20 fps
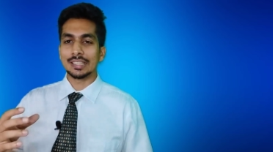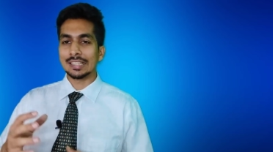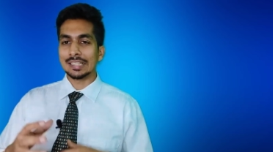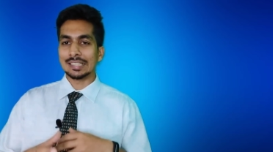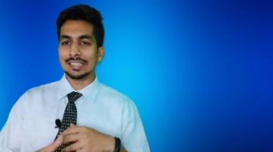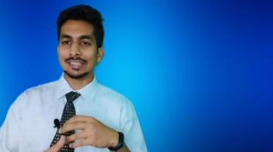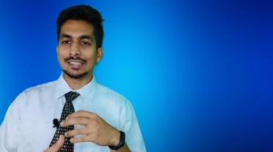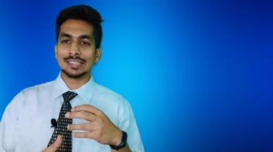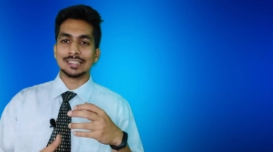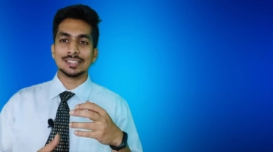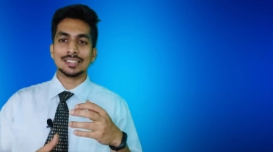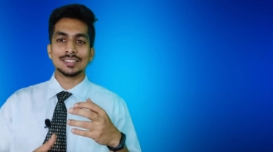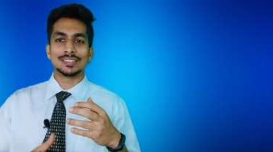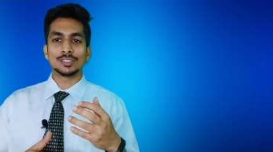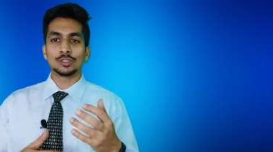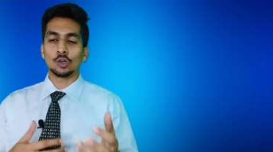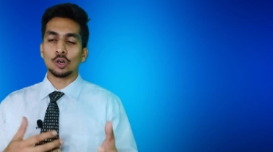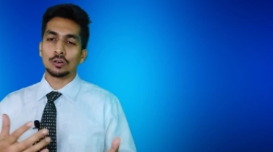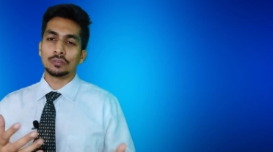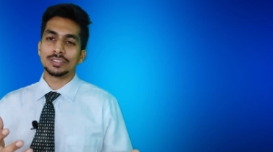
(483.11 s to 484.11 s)
Uh, this
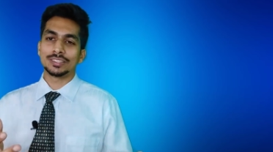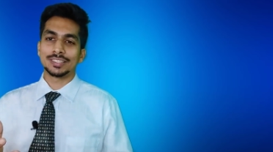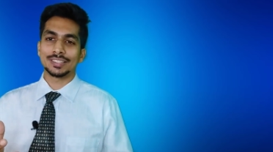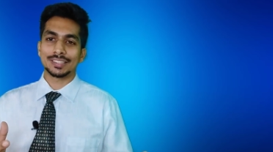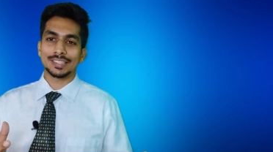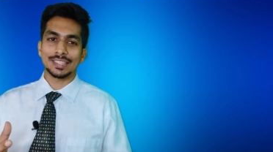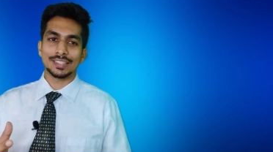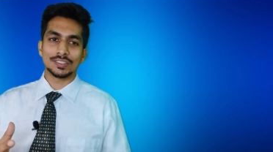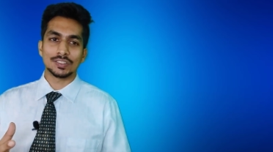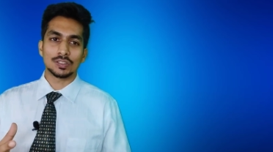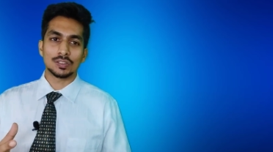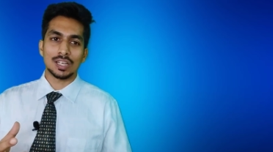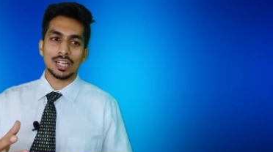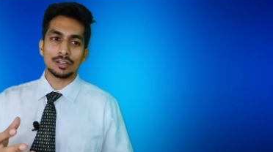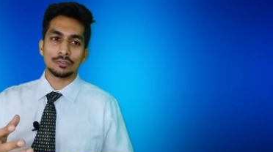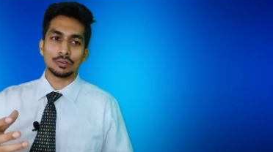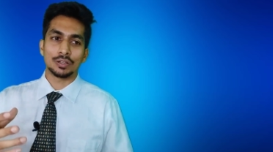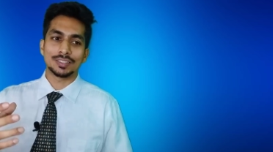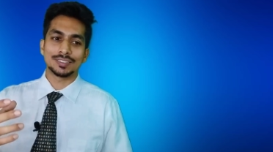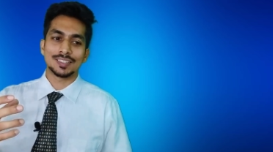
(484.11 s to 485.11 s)
is always the case. So
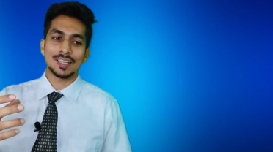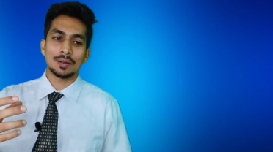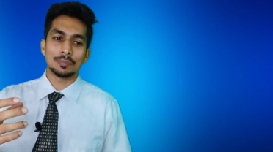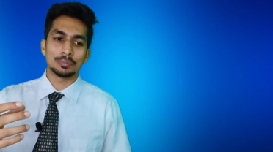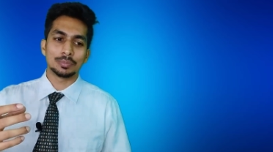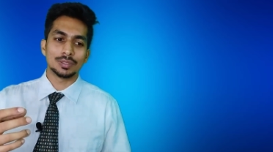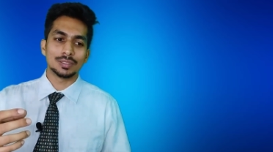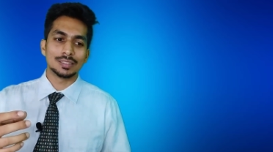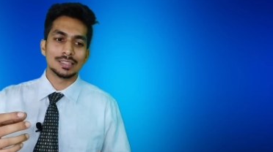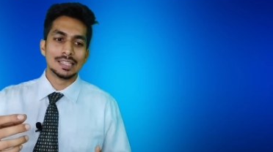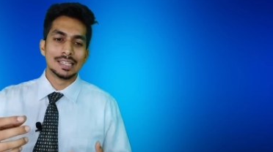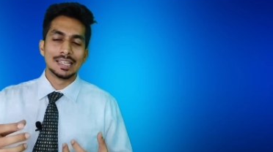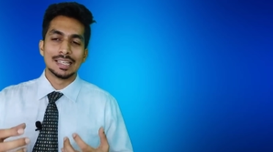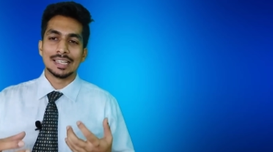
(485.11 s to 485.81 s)
like for example,